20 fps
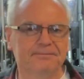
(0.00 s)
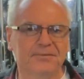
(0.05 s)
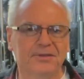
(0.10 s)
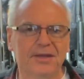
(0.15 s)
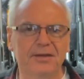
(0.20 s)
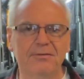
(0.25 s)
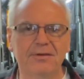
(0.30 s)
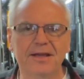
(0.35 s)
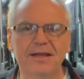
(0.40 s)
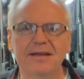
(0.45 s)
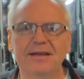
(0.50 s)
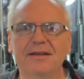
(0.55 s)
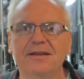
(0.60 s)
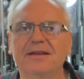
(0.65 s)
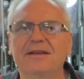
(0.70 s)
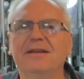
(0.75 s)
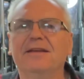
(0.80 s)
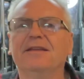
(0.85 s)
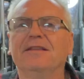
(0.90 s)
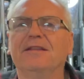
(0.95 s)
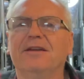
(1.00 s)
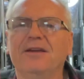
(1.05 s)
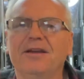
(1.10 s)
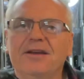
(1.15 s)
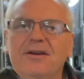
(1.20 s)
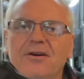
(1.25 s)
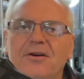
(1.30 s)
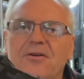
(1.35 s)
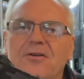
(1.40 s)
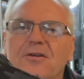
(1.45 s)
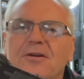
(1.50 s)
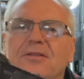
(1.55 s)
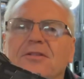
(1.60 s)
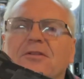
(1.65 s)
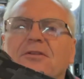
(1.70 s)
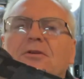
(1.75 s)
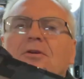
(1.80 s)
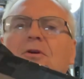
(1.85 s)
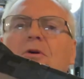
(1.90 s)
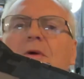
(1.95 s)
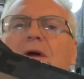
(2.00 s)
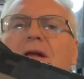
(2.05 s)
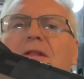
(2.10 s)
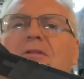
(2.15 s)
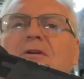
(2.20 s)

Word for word: anyway, there you go. A little quick